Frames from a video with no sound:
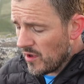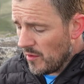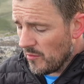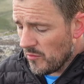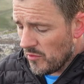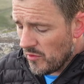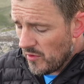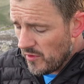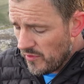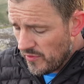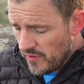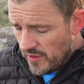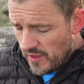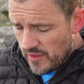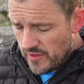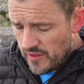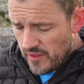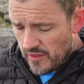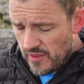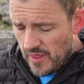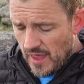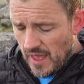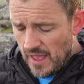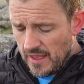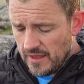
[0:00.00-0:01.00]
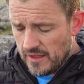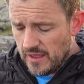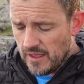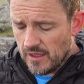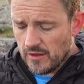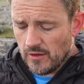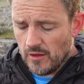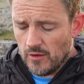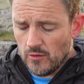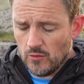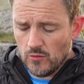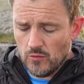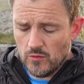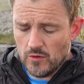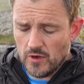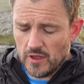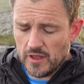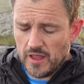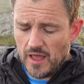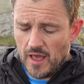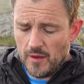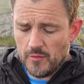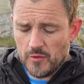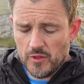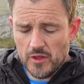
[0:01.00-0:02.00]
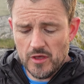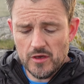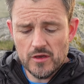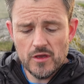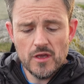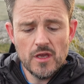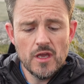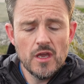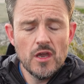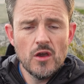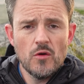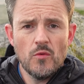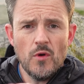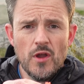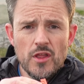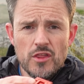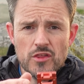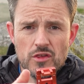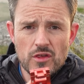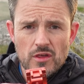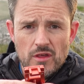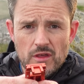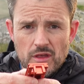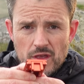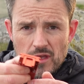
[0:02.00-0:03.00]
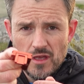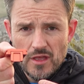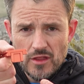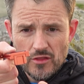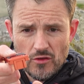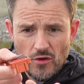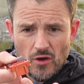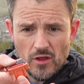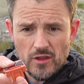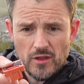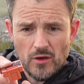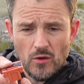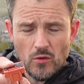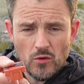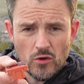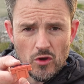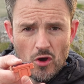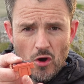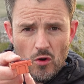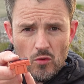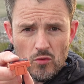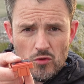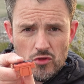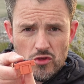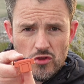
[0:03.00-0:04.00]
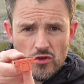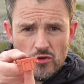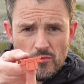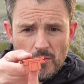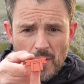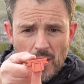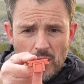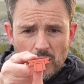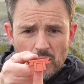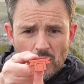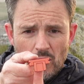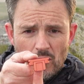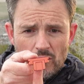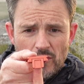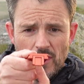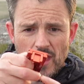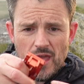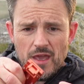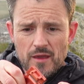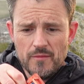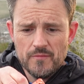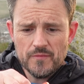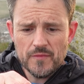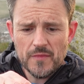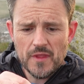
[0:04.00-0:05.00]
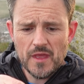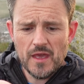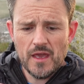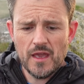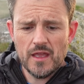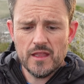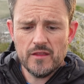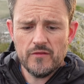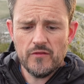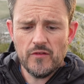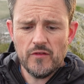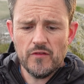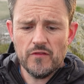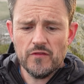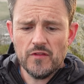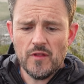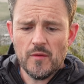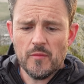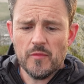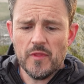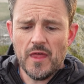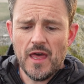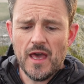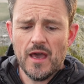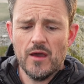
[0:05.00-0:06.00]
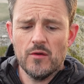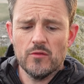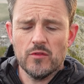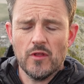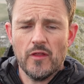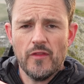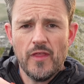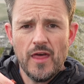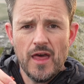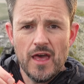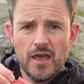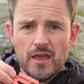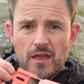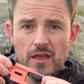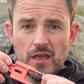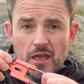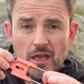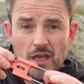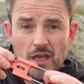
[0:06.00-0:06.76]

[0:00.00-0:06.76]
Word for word: comes with is this handy little adapter, which it's got a little cold shoe mount on there. And if you flip that out like that,